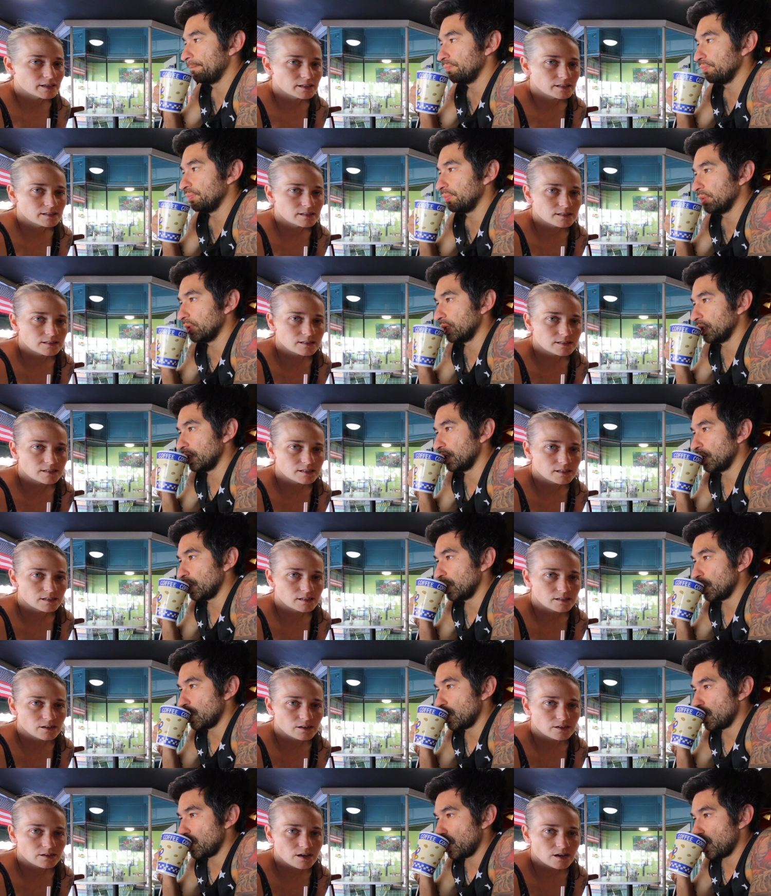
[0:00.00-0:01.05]
Speaker 1: kids
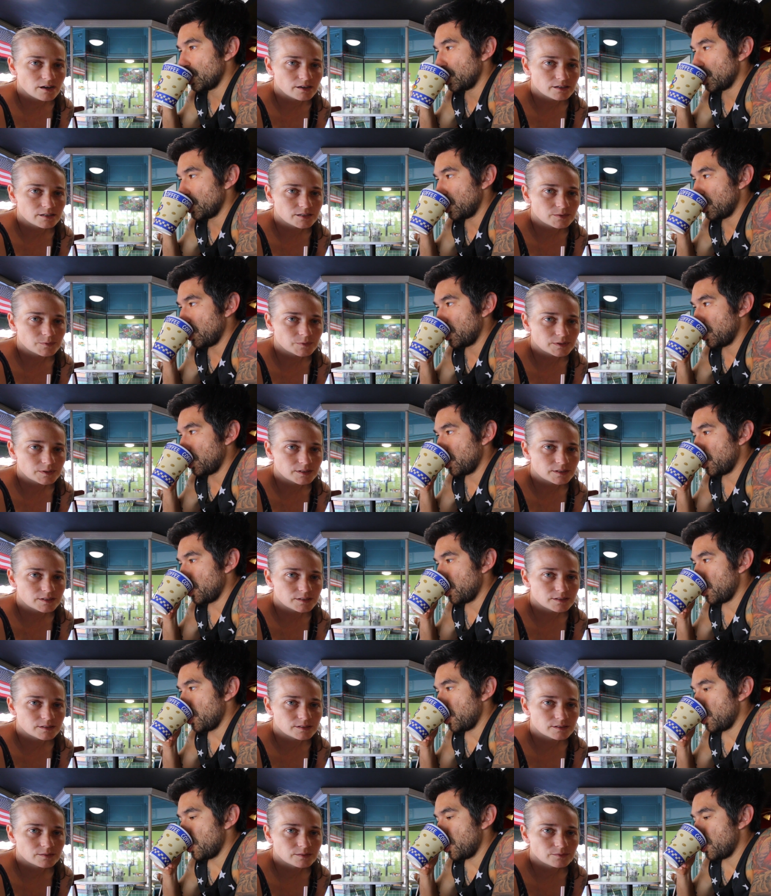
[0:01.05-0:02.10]
and our youngest
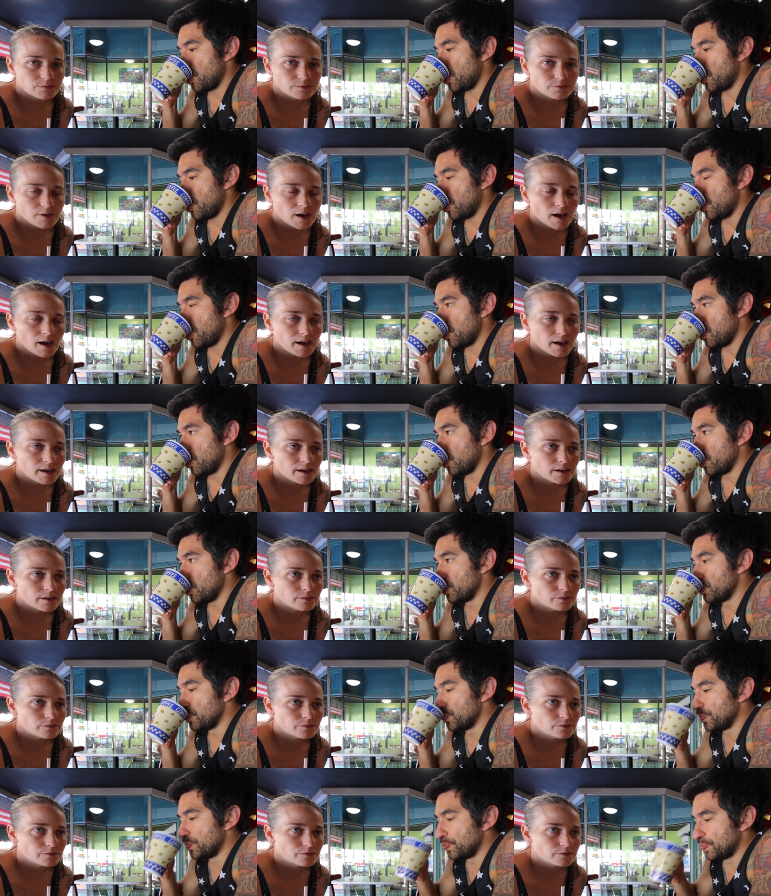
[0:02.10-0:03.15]
was
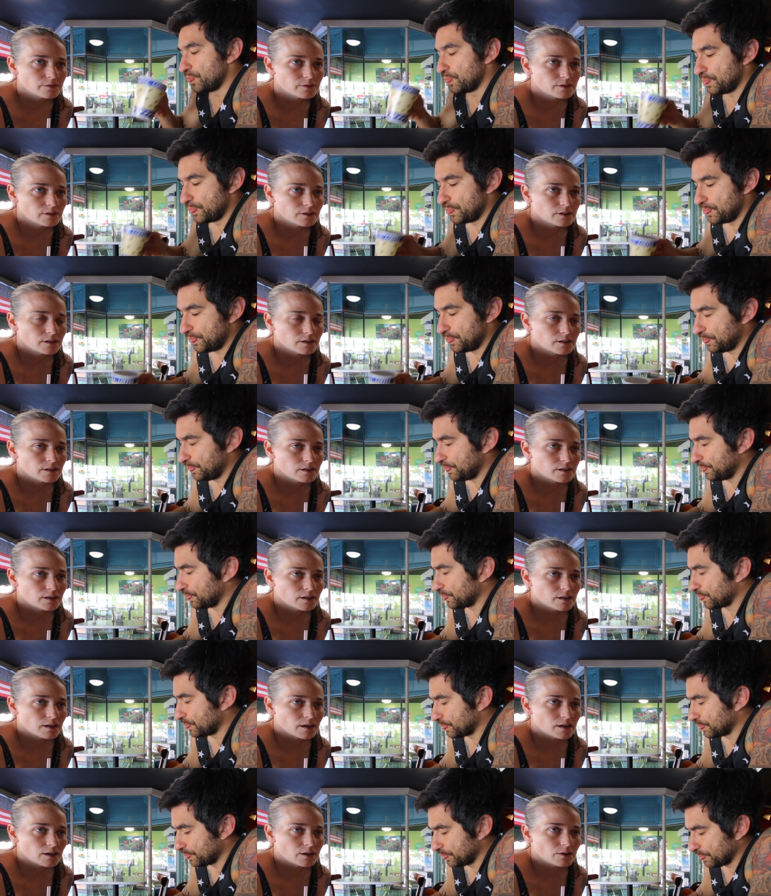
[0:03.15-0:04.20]
five,
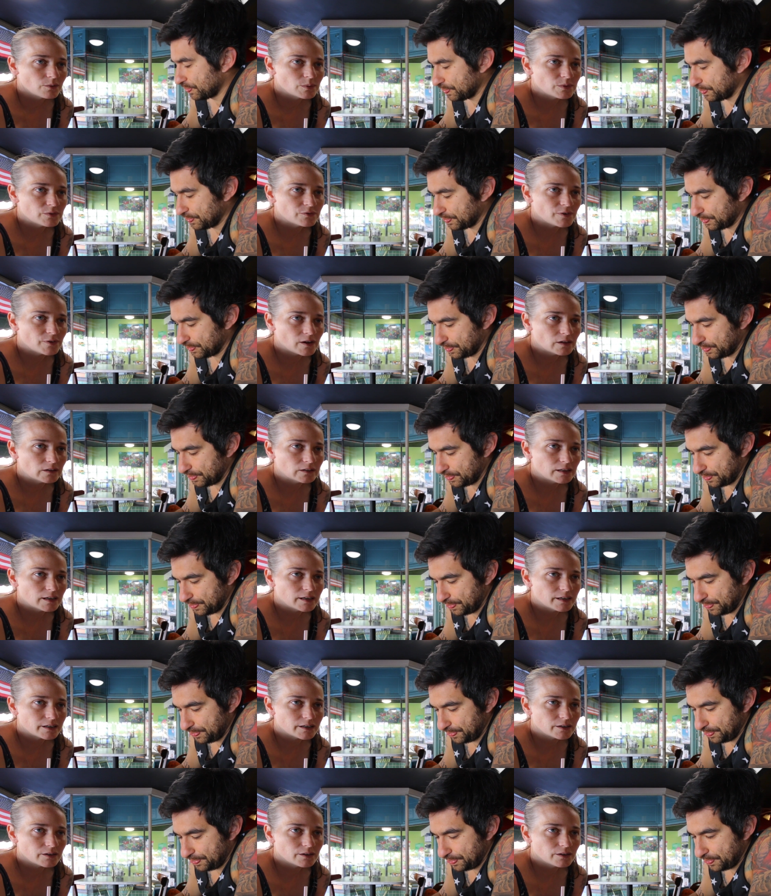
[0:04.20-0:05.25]
we felt
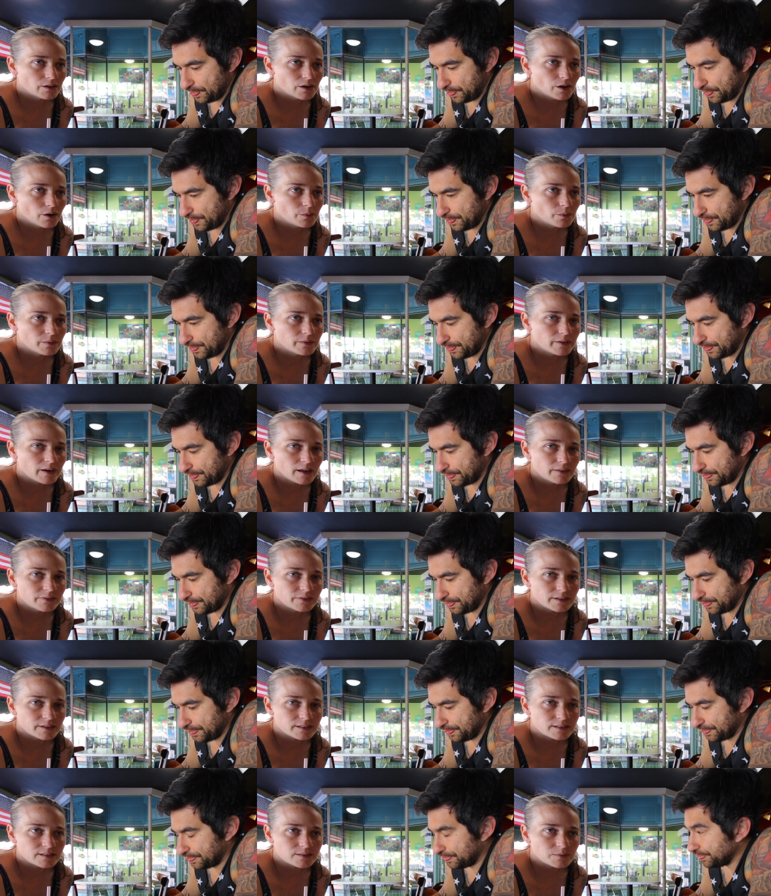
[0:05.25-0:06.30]
like, oh, we got
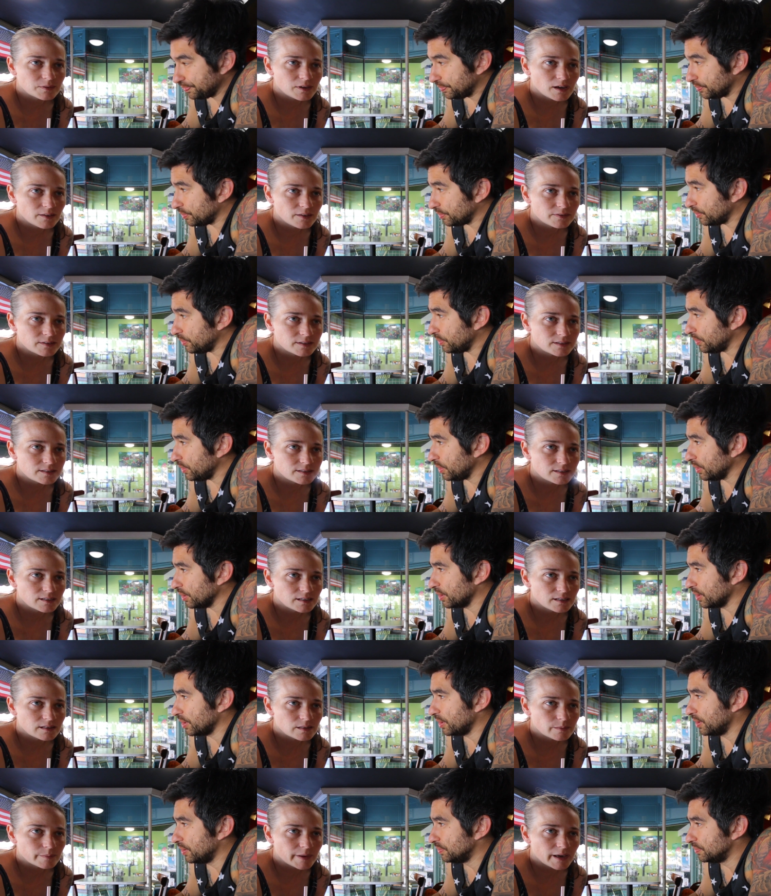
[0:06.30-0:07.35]
this. We got this
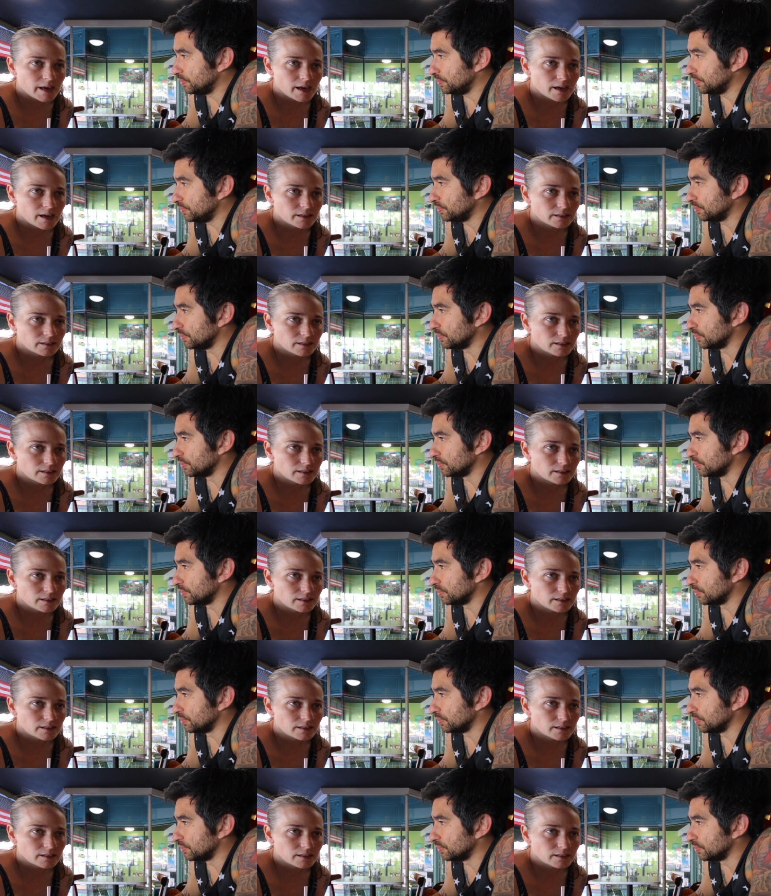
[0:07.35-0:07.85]
thing in the bag.